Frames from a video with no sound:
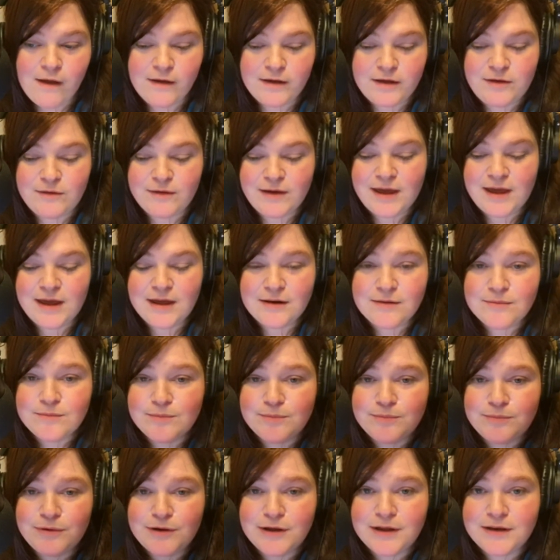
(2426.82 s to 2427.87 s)
You can't
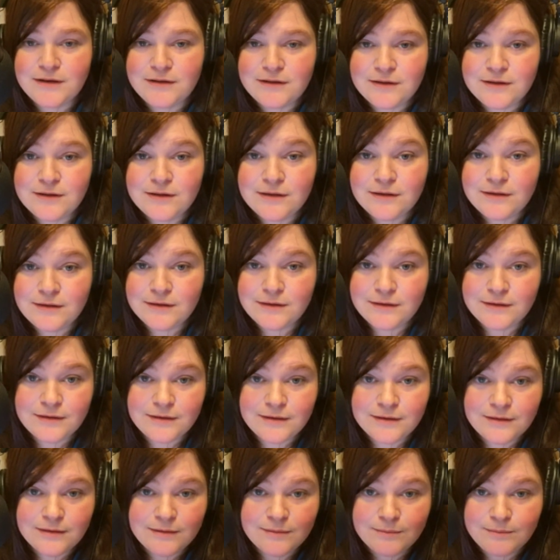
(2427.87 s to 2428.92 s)
put
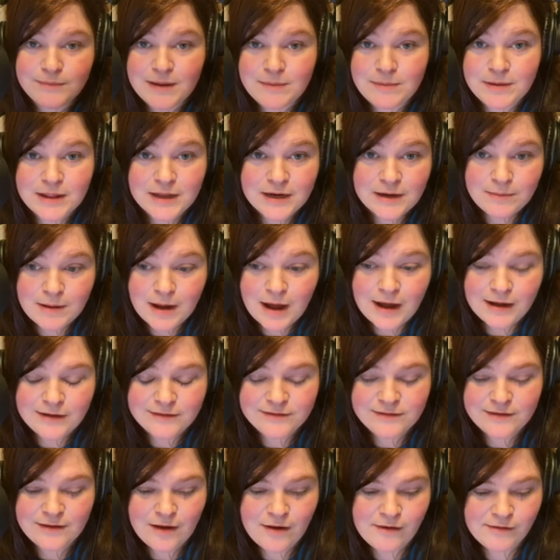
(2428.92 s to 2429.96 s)
people in a
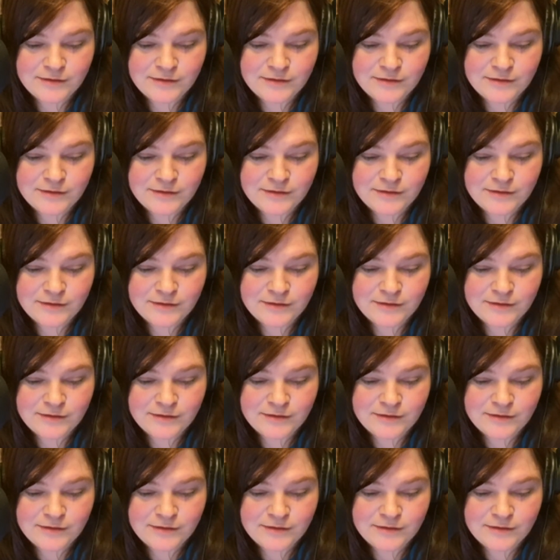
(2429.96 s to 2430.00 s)
box.